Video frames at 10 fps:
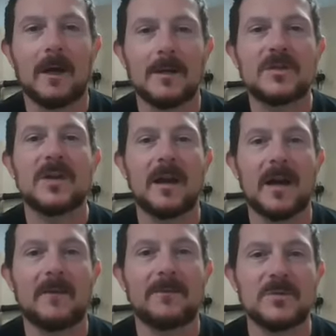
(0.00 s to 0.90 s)
Shout
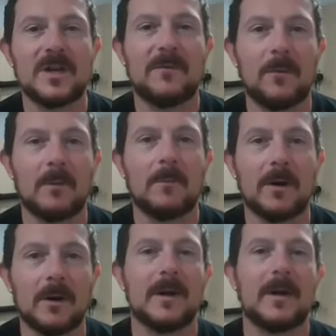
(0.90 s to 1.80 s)
out from Jeff
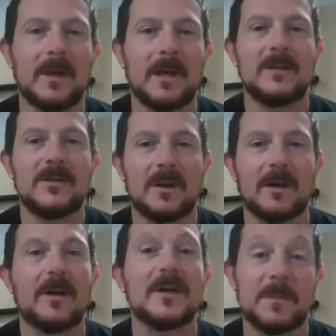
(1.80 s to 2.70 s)
Hornberger at M&H.
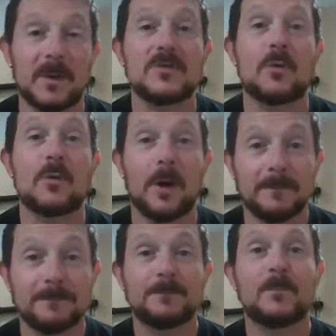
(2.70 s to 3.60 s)
Nice beard, Troy.
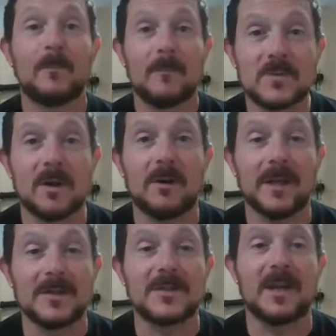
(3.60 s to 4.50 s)
So
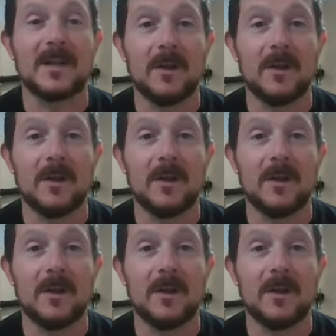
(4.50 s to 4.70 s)
yeah.